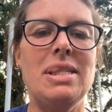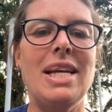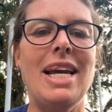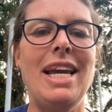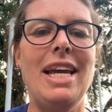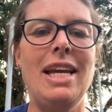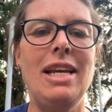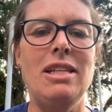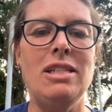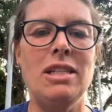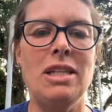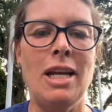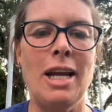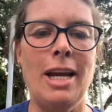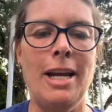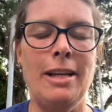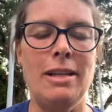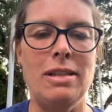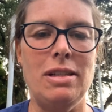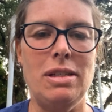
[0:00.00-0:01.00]
he
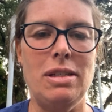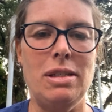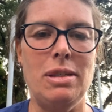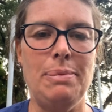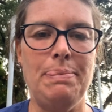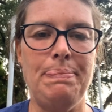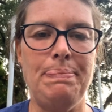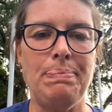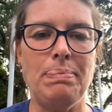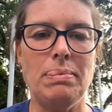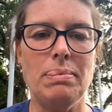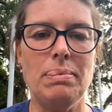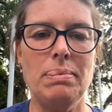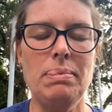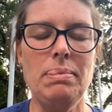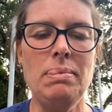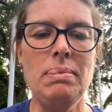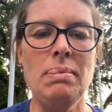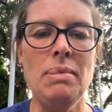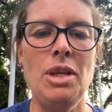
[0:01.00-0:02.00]
changed.
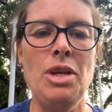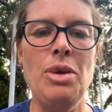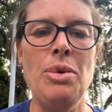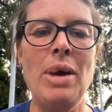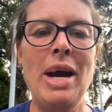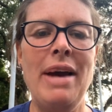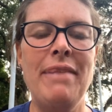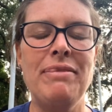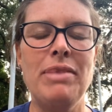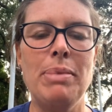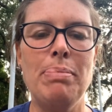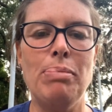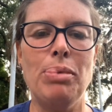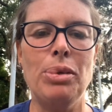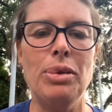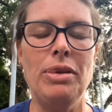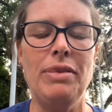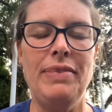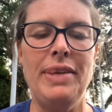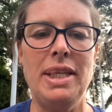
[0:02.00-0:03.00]
You have to
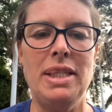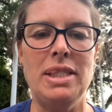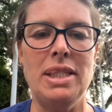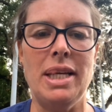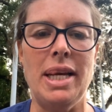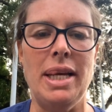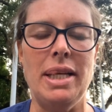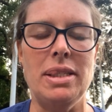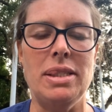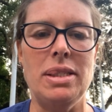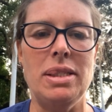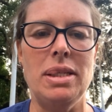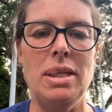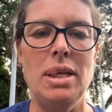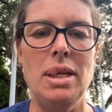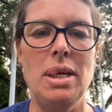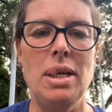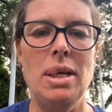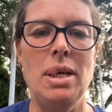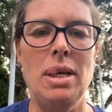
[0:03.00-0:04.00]
prove he changed.
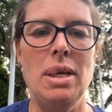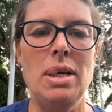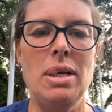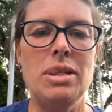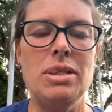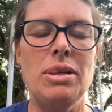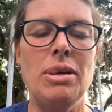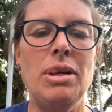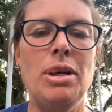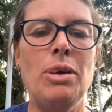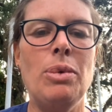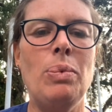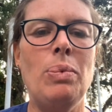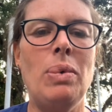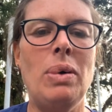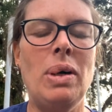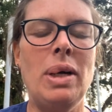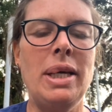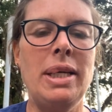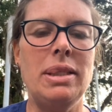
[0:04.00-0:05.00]
So your
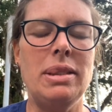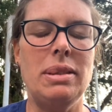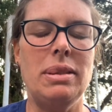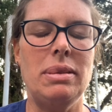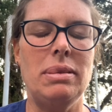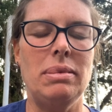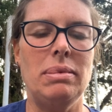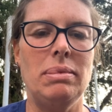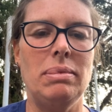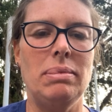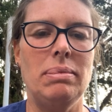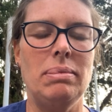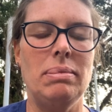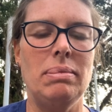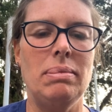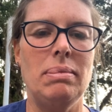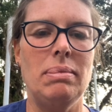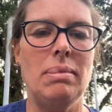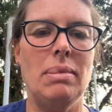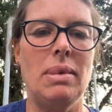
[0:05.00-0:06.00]
what
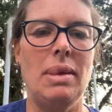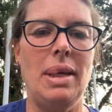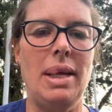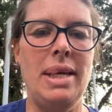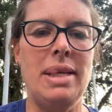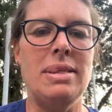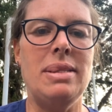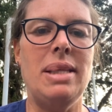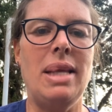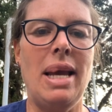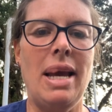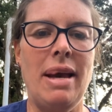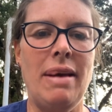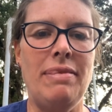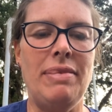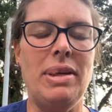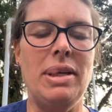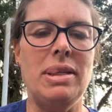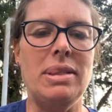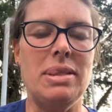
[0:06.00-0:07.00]
is the
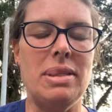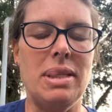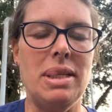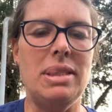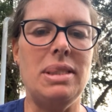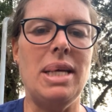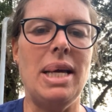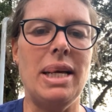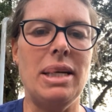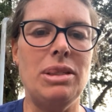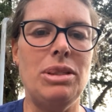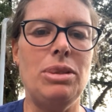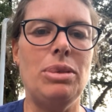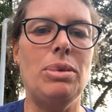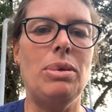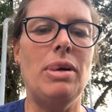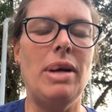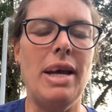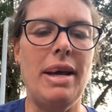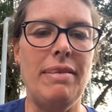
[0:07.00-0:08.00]
evidence, the
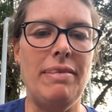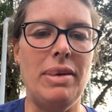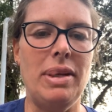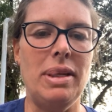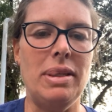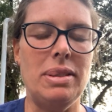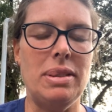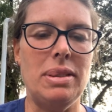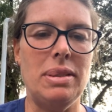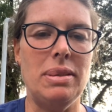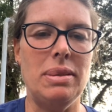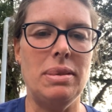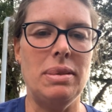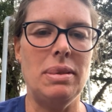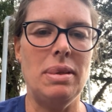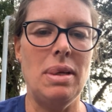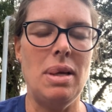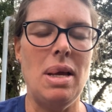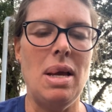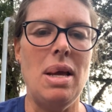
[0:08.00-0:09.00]
textual evidence.
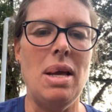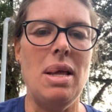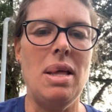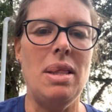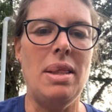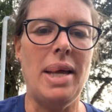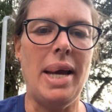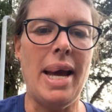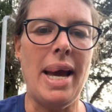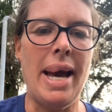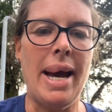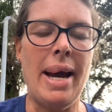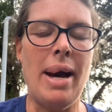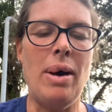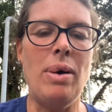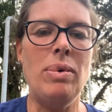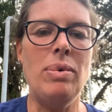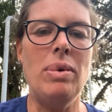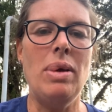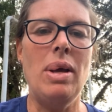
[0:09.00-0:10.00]
The how